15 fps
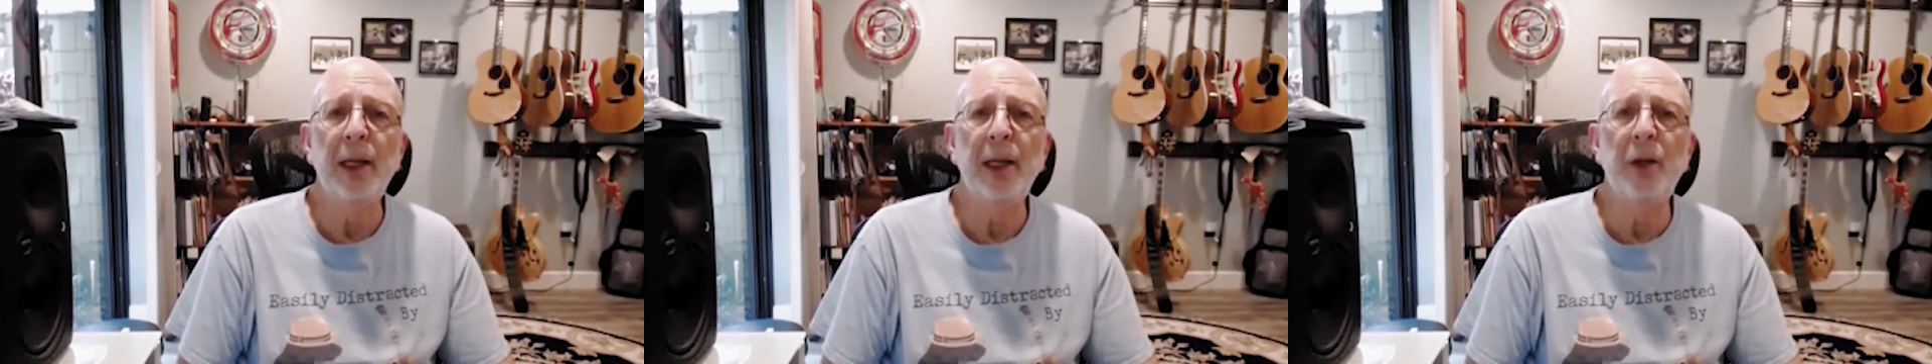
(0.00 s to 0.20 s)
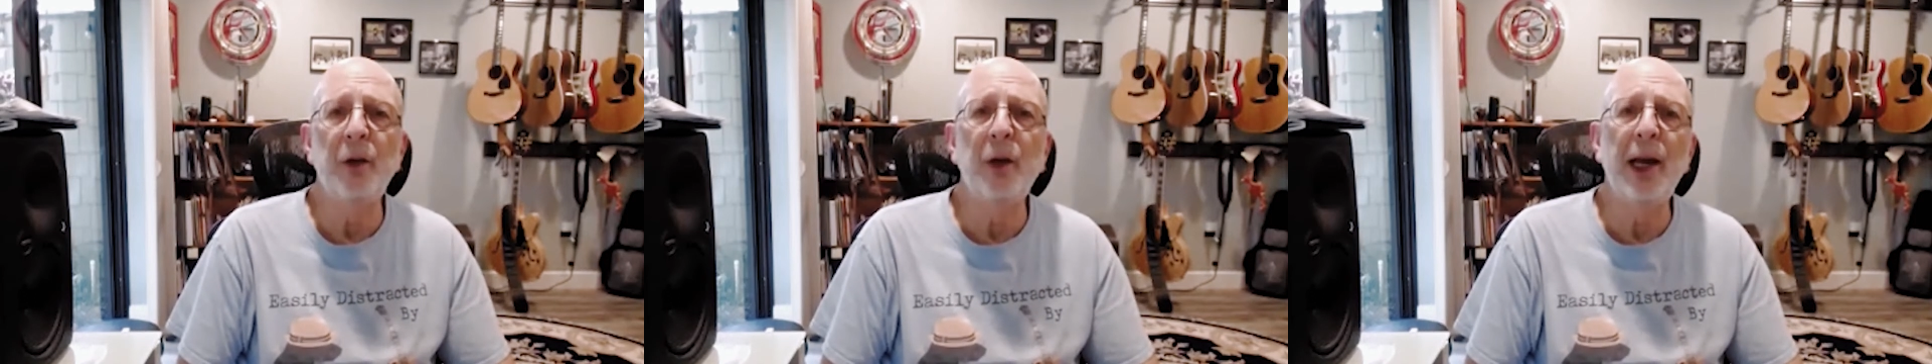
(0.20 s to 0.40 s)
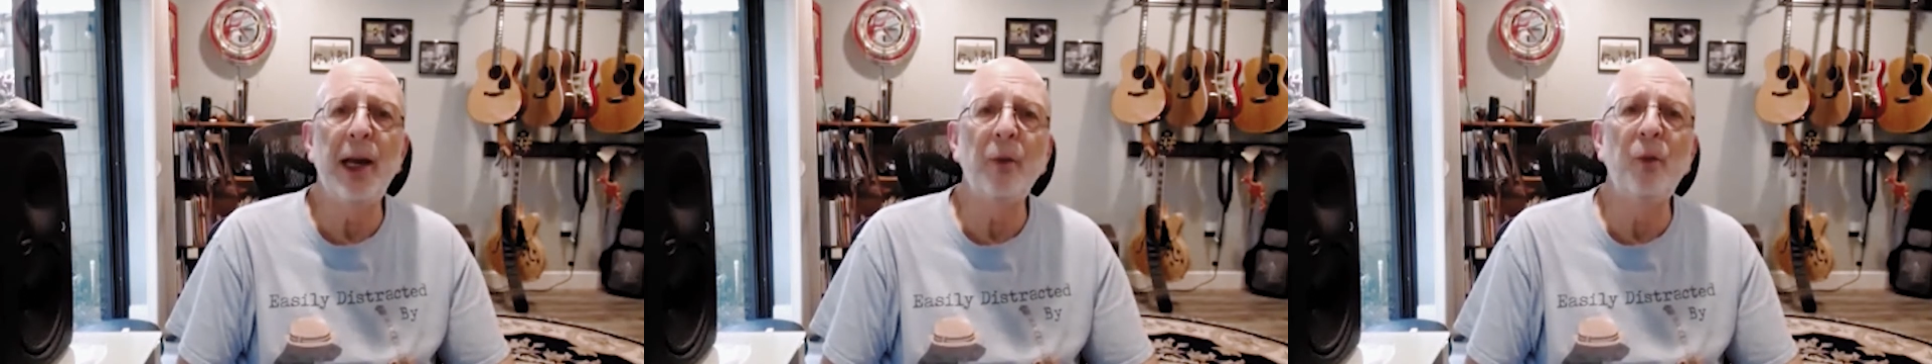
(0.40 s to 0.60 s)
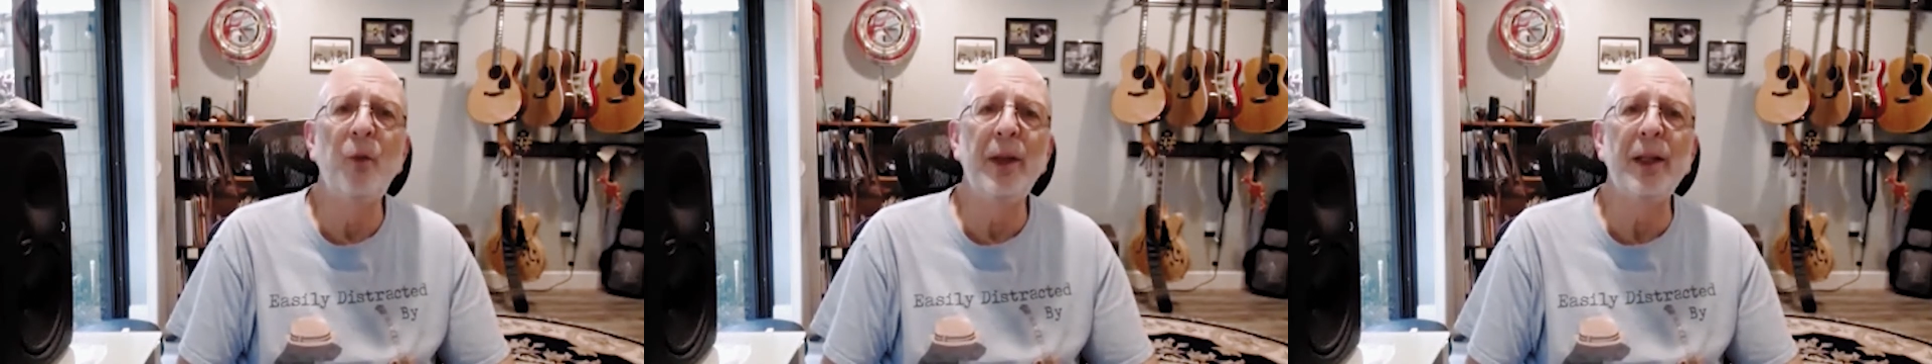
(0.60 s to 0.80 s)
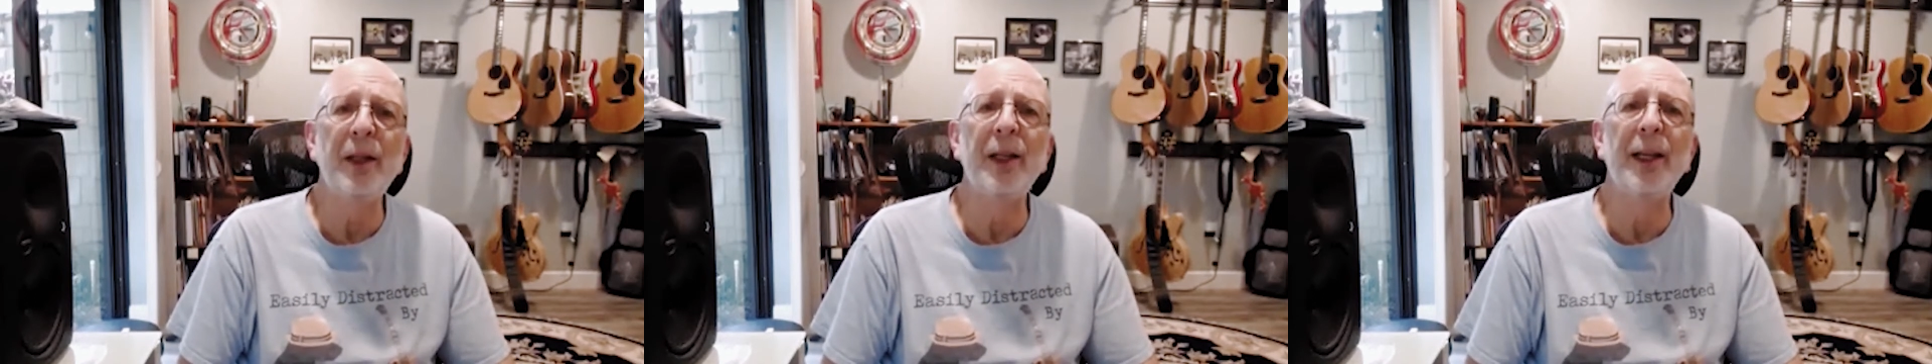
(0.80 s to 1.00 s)
you can't
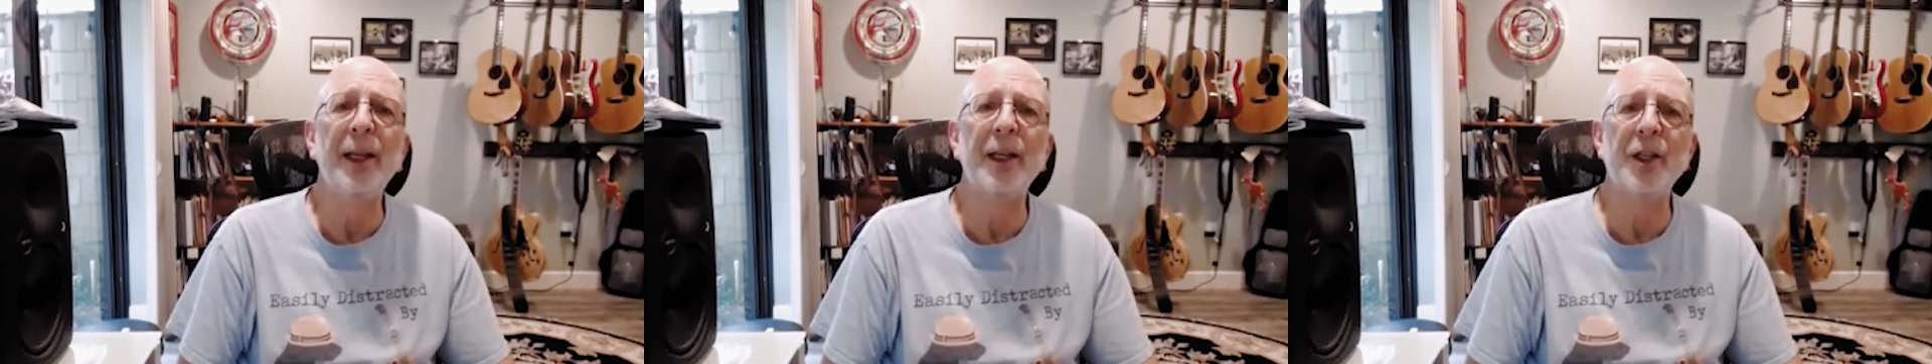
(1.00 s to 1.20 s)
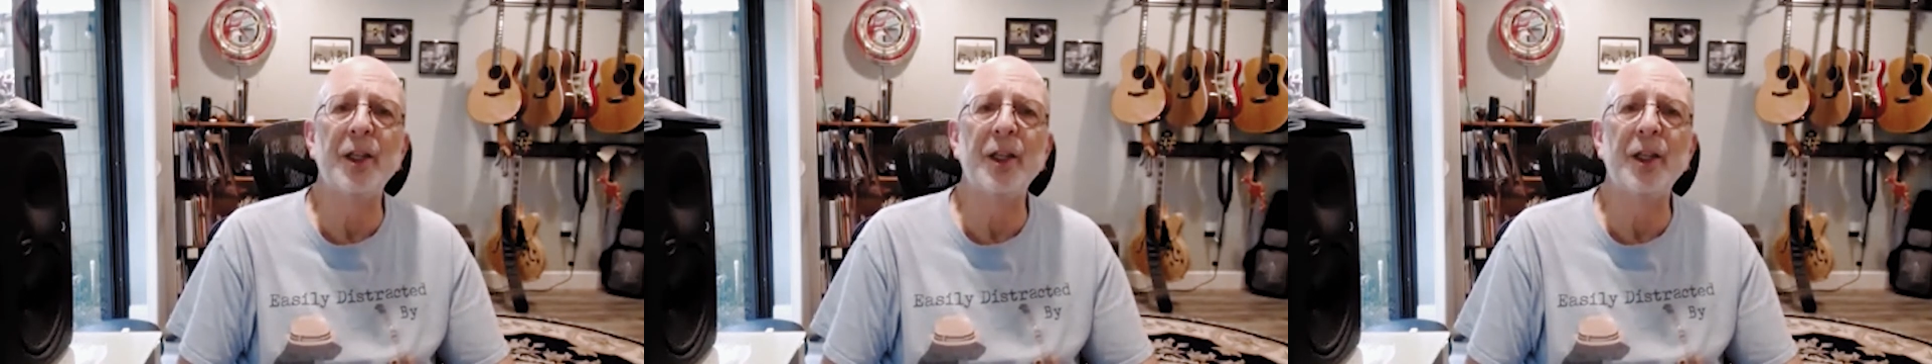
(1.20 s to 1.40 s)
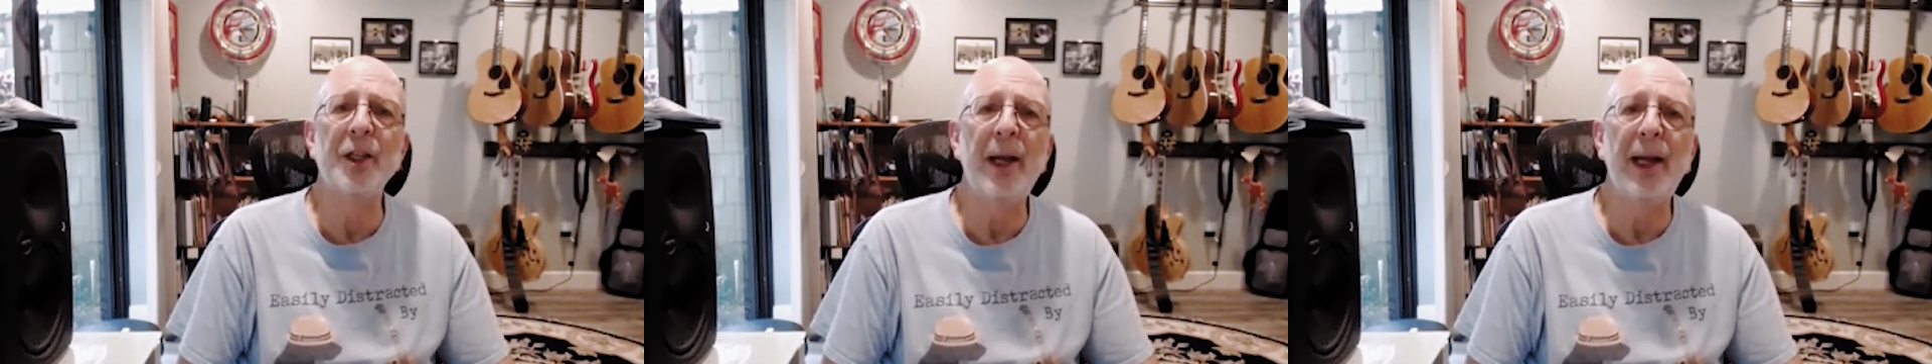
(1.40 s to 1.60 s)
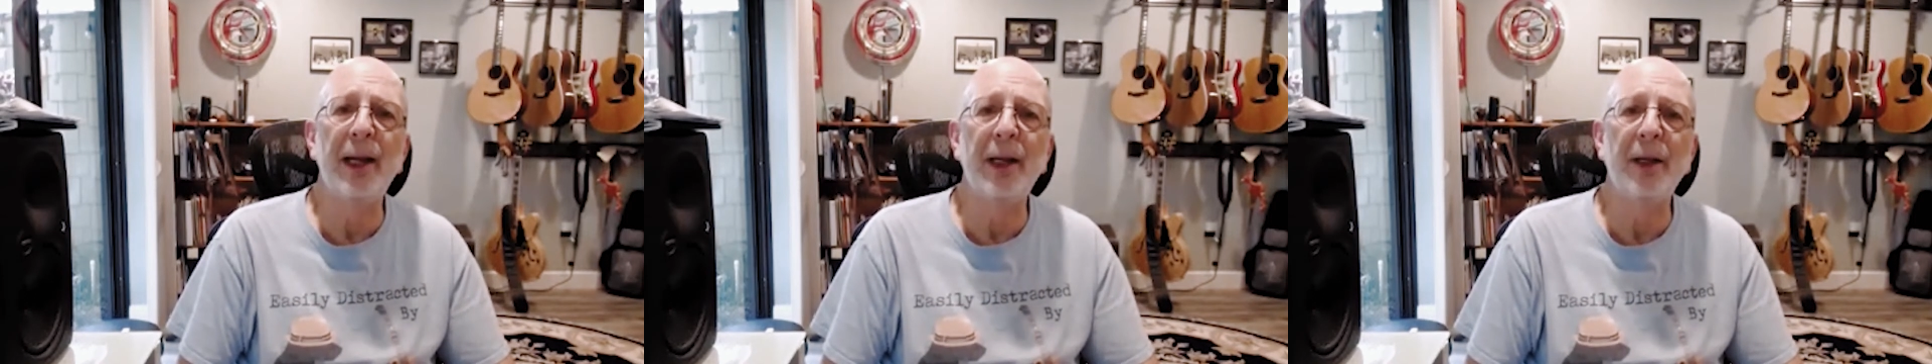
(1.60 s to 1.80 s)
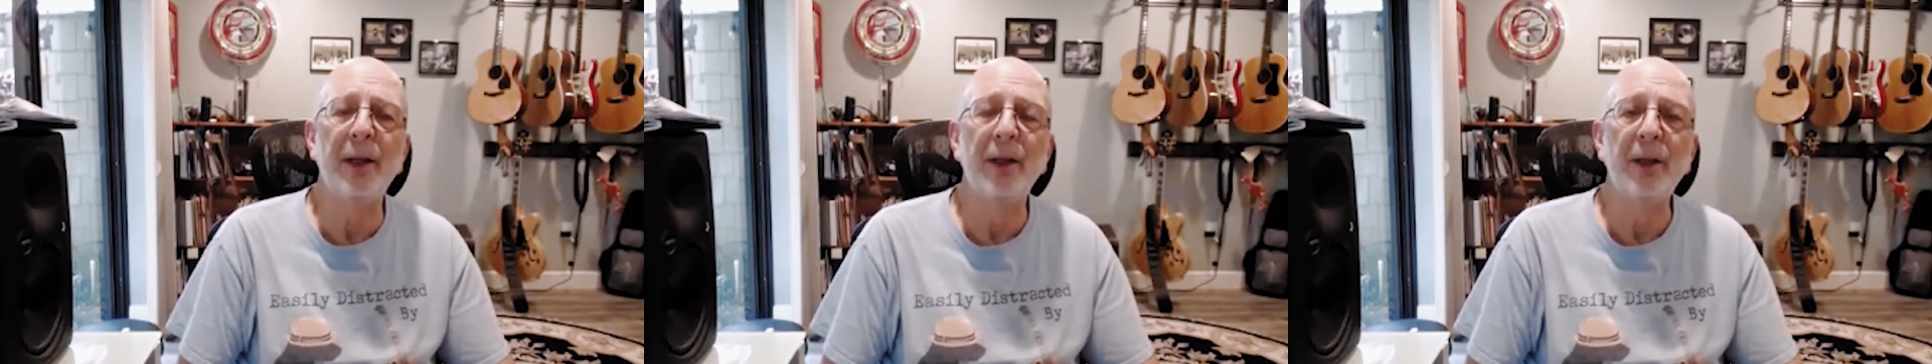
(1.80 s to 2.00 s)
really
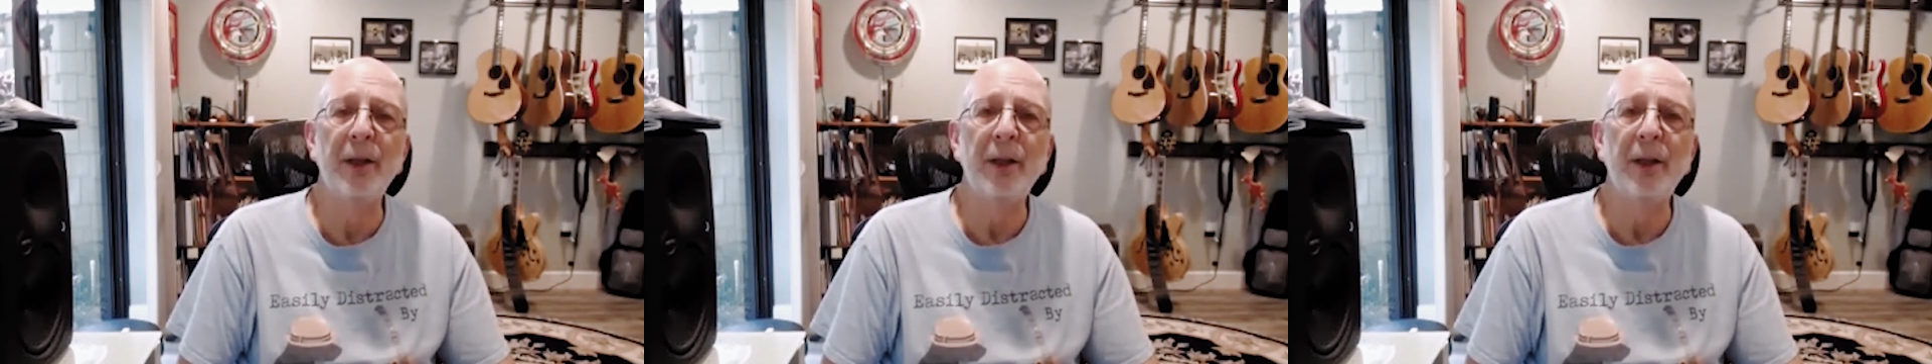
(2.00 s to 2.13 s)
explain